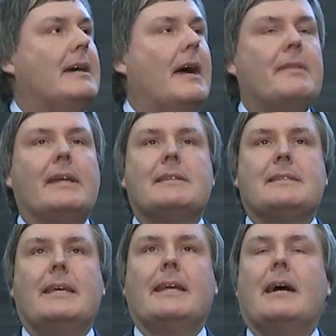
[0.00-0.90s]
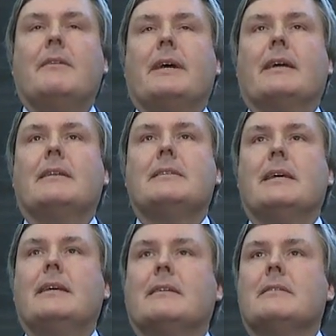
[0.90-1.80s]
and then seeing how that can
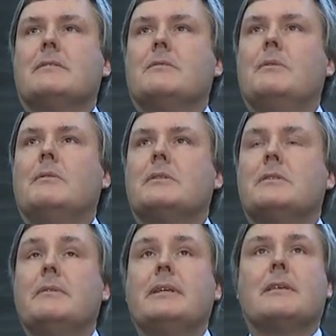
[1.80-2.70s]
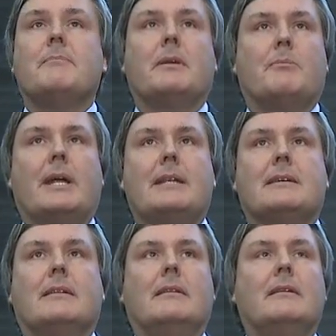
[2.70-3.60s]
take us towards doing something
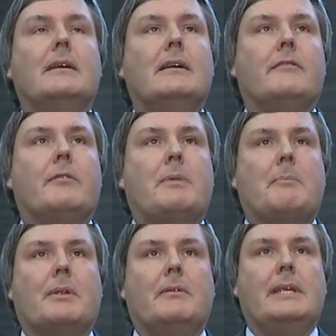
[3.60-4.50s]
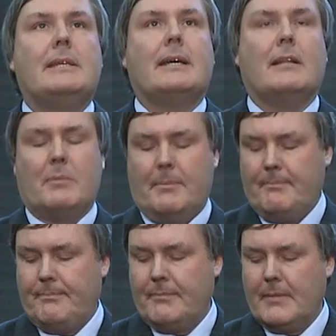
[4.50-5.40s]
practical for people who need help.
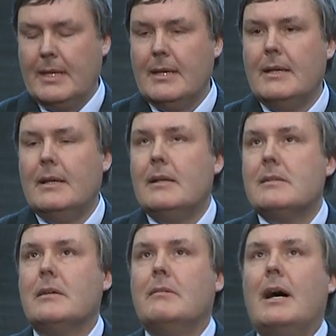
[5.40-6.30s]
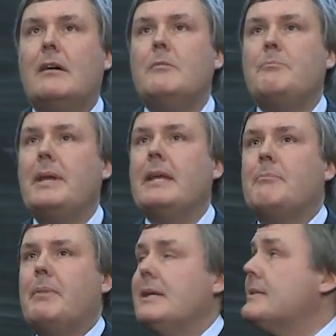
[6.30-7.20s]
So our
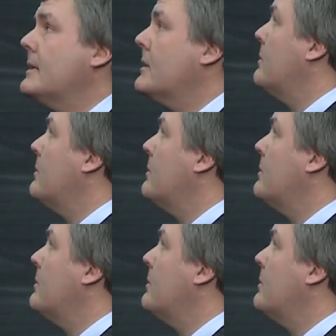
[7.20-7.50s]
big basic